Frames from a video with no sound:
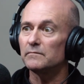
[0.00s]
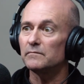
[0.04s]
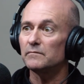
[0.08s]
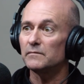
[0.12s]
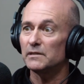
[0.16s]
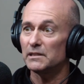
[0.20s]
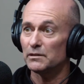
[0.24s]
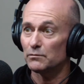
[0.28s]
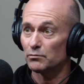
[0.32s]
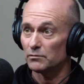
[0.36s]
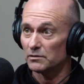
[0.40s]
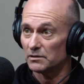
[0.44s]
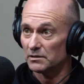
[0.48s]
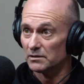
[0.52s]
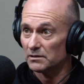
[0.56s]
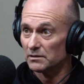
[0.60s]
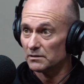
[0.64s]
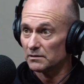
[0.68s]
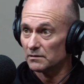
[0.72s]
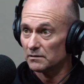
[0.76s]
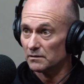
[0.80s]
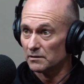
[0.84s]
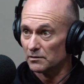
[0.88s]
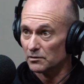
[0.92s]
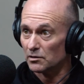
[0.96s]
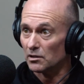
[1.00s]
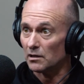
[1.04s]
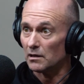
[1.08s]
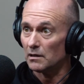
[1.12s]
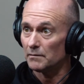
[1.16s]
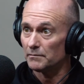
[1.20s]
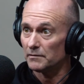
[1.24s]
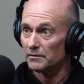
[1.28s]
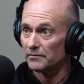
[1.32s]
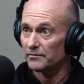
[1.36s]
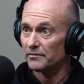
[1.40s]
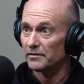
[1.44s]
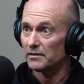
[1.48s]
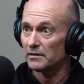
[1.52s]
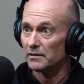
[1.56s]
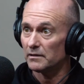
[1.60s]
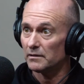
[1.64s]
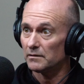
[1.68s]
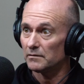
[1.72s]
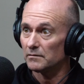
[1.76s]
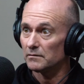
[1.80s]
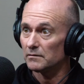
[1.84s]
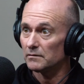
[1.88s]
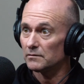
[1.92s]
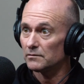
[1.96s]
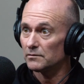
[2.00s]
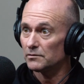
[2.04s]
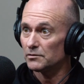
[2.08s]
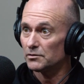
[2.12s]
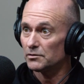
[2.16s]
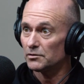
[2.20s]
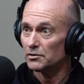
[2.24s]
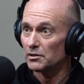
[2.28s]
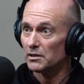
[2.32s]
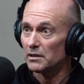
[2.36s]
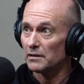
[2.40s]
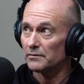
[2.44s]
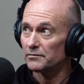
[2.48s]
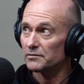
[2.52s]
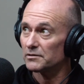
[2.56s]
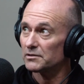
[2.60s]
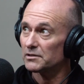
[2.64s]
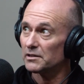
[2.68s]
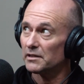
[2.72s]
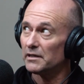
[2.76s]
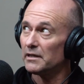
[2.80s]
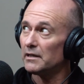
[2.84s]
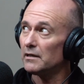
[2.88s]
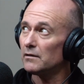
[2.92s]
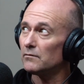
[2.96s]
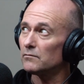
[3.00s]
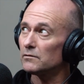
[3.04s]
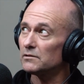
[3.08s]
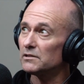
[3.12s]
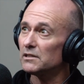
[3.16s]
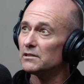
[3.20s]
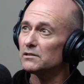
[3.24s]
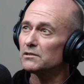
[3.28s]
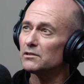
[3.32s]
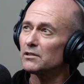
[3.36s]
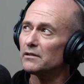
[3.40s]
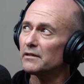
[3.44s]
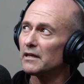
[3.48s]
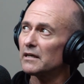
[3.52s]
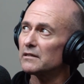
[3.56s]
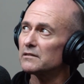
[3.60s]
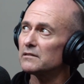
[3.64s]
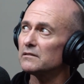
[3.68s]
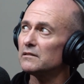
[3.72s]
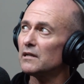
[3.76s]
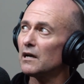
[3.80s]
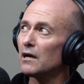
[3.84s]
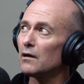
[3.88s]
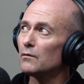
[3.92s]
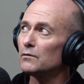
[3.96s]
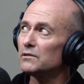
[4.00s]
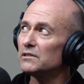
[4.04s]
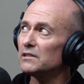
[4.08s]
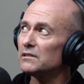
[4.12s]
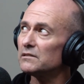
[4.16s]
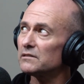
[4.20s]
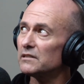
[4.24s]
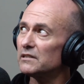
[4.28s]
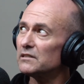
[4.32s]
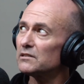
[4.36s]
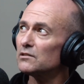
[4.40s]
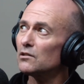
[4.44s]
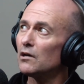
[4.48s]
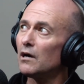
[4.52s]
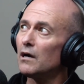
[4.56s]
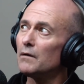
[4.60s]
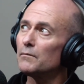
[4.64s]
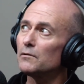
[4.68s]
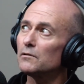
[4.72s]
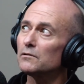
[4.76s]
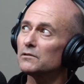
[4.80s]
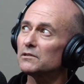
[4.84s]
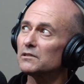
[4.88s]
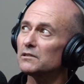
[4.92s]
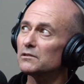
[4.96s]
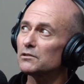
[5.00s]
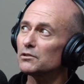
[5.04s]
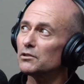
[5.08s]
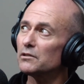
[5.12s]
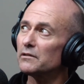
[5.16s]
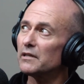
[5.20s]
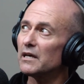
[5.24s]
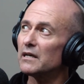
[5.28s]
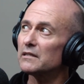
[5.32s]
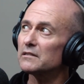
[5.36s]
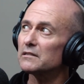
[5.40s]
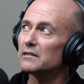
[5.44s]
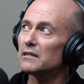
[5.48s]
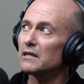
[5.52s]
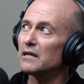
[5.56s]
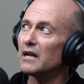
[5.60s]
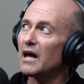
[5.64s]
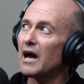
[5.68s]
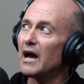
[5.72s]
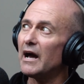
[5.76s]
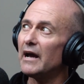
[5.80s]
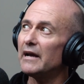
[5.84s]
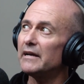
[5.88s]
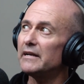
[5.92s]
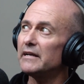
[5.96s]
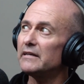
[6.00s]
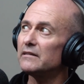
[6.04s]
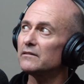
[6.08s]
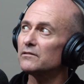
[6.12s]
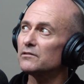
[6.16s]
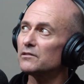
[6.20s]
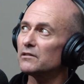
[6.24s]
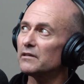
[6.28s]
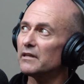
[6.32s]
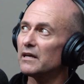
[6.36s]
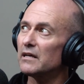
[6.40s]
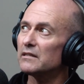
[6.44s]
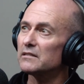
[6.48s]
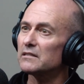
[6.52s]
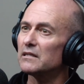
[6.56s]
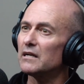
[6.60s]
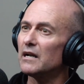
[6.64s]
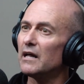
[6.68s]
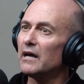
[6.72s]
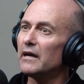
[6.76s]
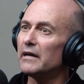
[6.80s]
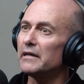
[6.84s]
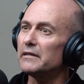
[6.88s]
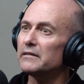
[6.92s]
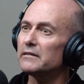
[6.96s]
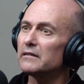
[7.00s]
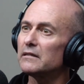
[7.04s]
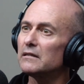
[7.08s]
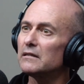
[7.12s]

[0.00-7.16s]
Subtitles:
This was the time of the GFC. Was this 2000? No, was this time or was it 2008? End of 2008.